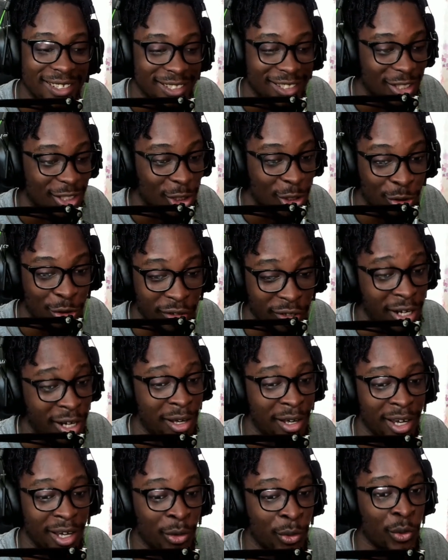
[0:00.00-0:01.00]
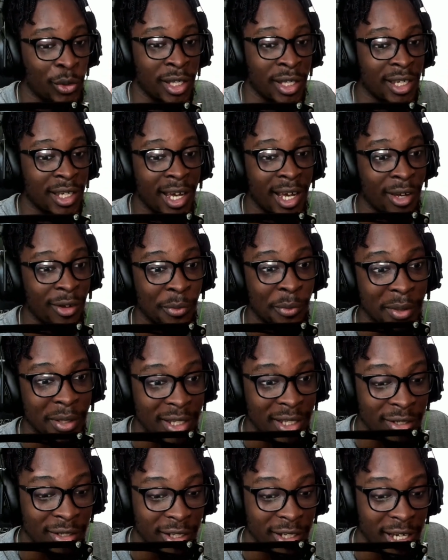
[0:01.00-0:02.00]
Straight up, I don't think that I would be
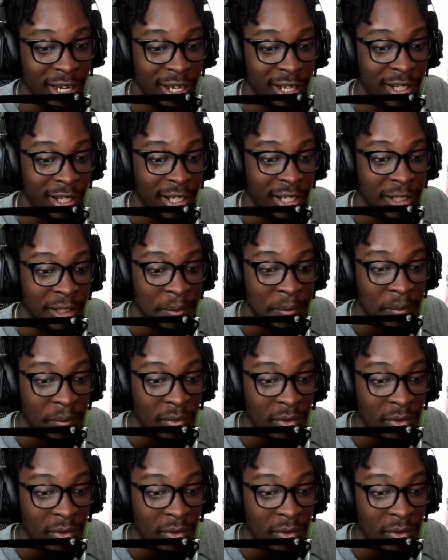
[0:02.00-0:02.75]
there yet. Like,